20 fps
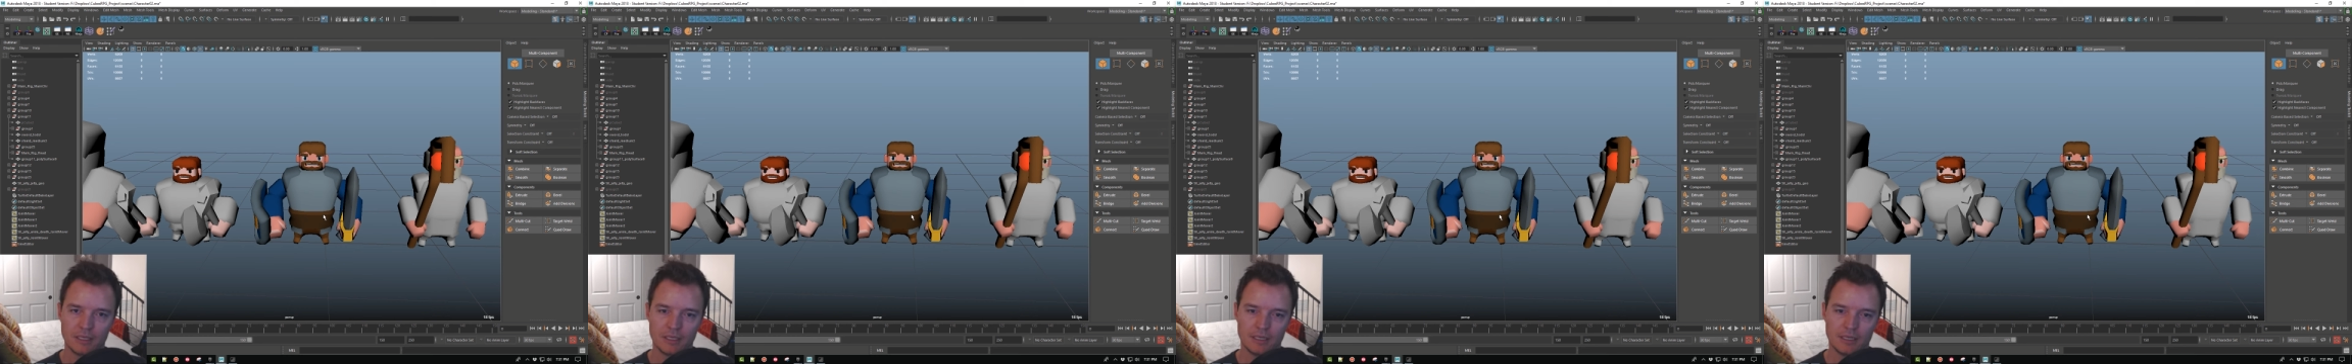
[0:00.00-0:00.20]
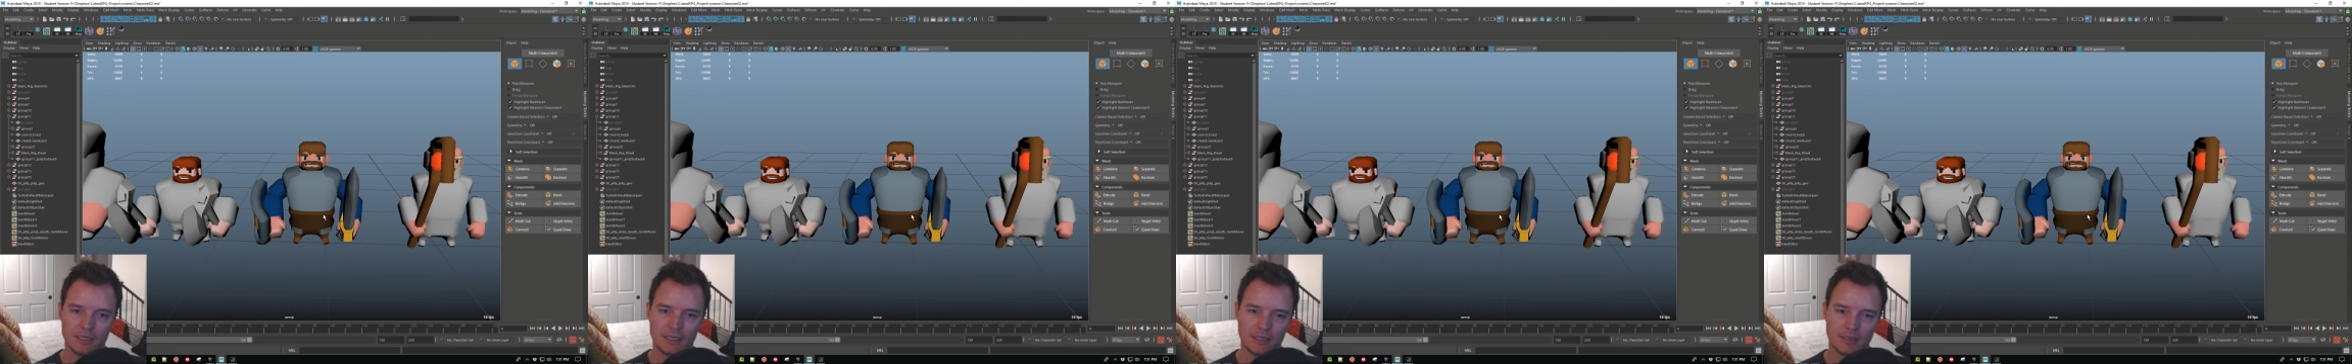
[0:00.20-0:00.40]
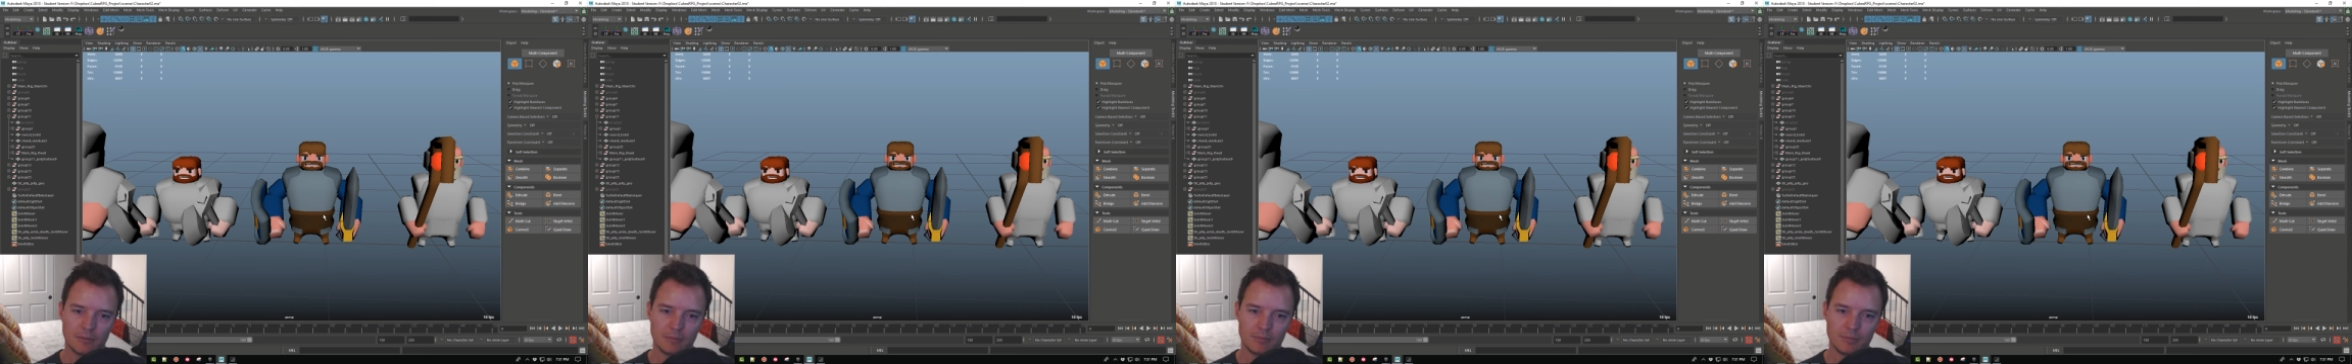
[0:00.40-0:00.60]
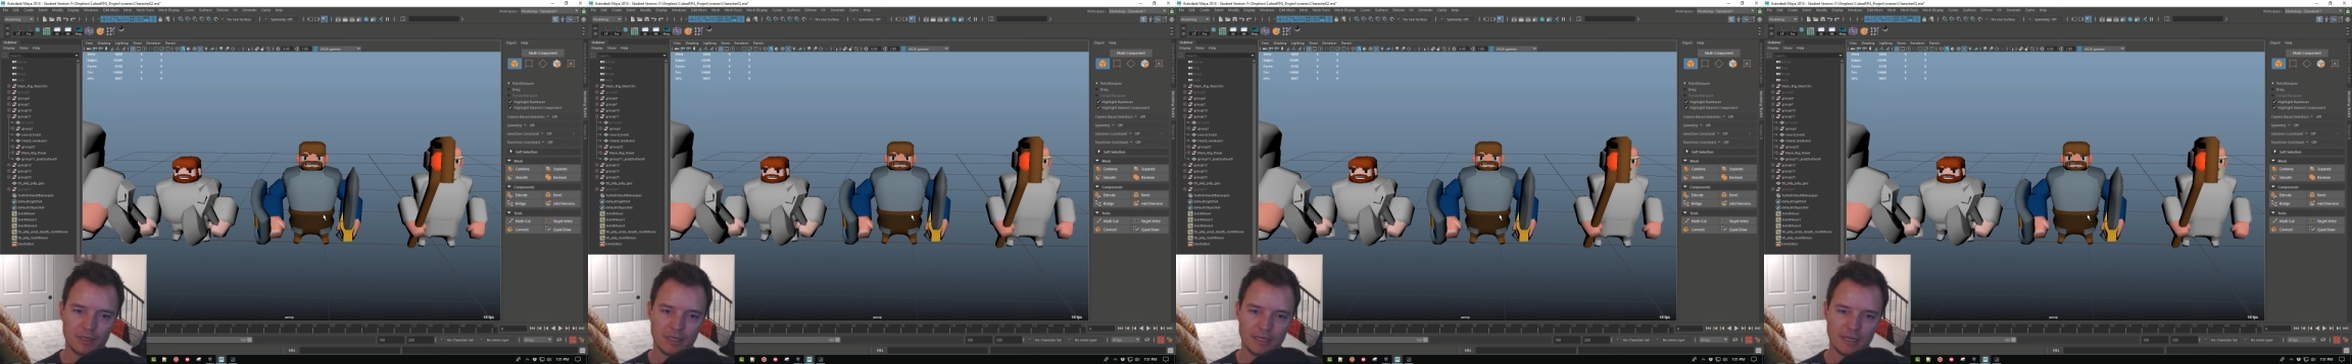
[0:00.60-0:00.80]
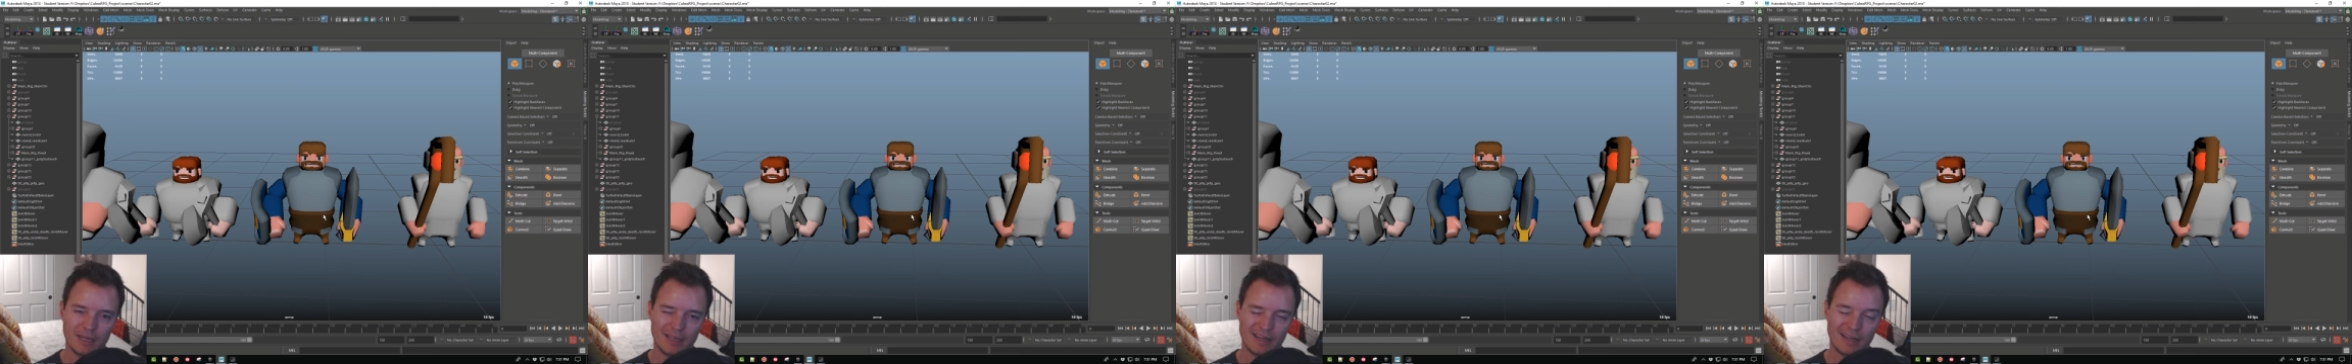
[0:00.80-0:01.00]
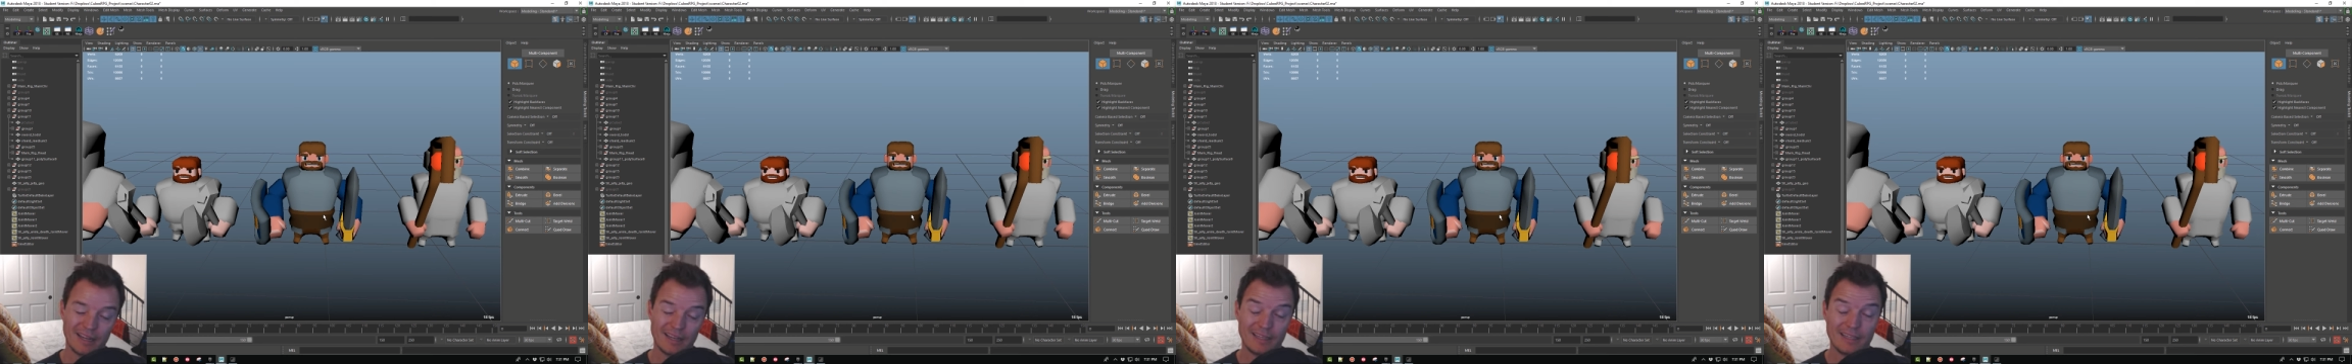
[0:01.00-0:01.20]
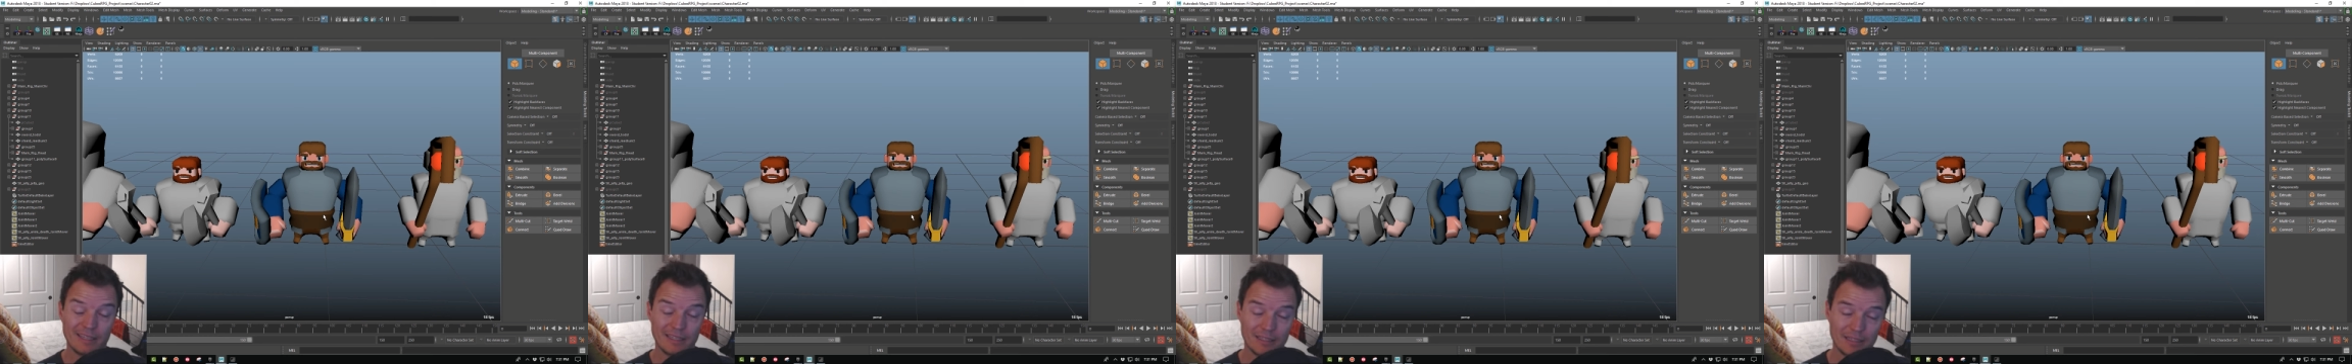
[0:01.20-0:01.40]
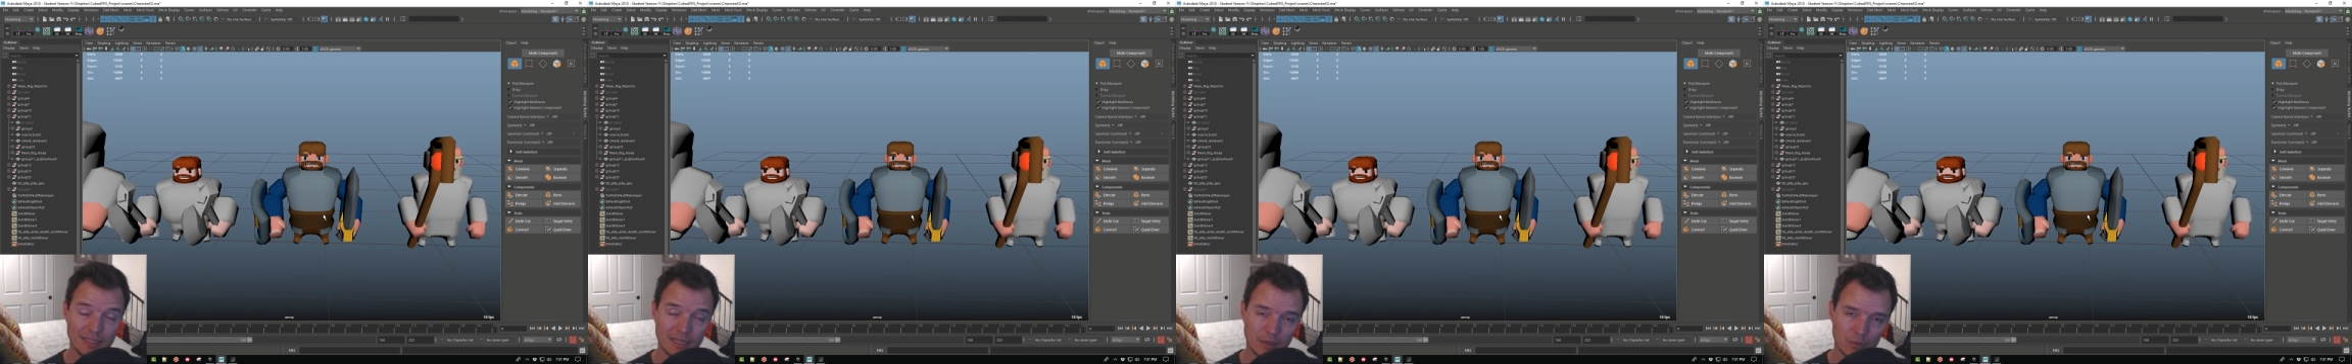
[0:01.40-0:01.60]
And
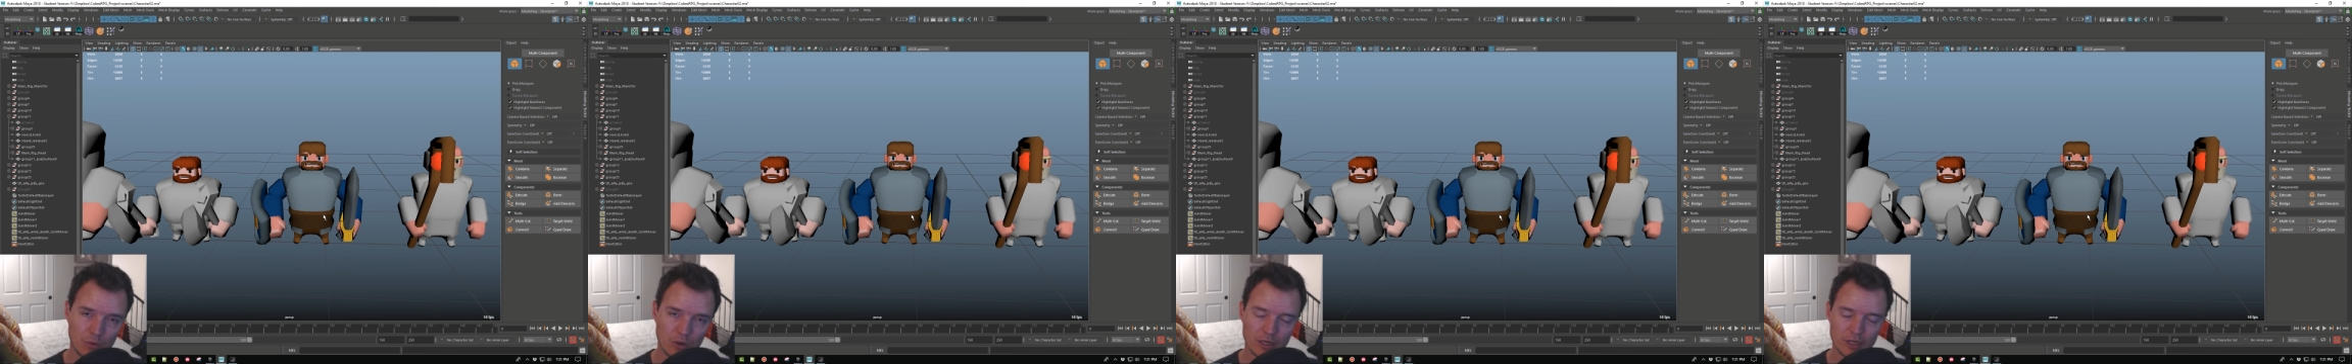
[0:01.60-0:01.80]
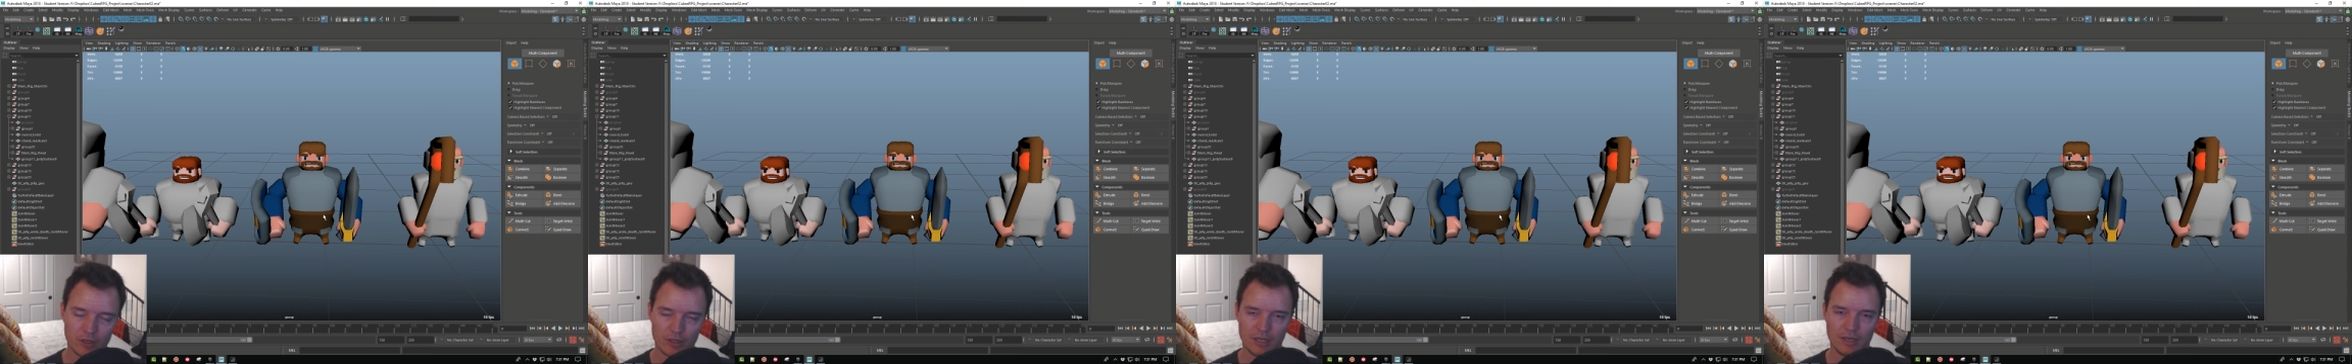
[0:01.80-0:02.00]
ideally I want you